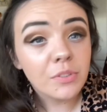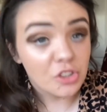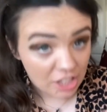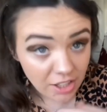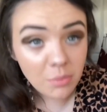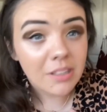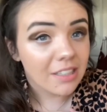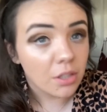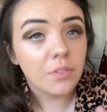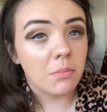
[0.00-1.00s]
genuinely
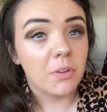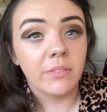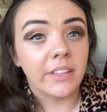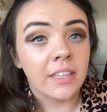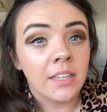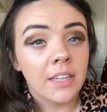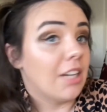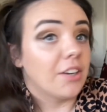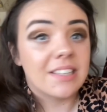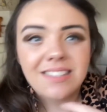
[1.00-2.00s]
loved the movie,
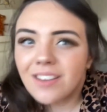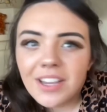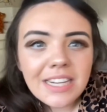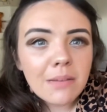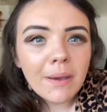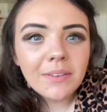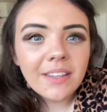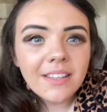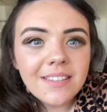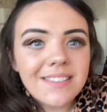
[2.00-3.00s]
are excited about
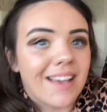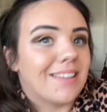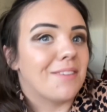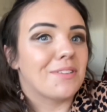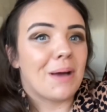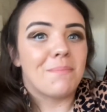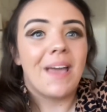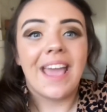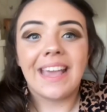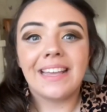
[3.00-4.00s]
this and have
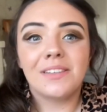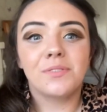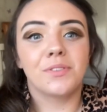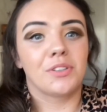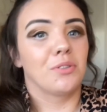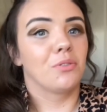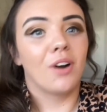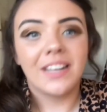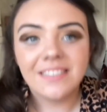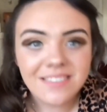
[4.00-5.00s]
campaigned for the
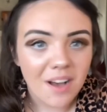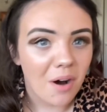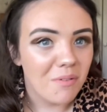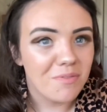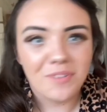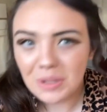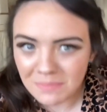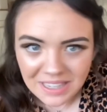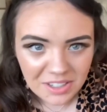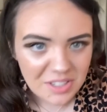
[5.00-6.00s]
rights of
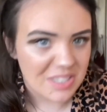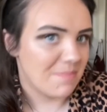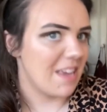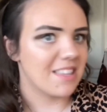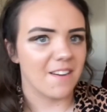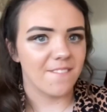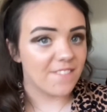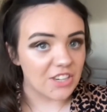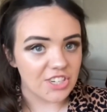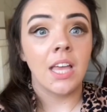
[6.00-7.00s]
filmmakers to make their
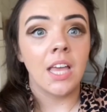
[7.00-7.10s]
vision.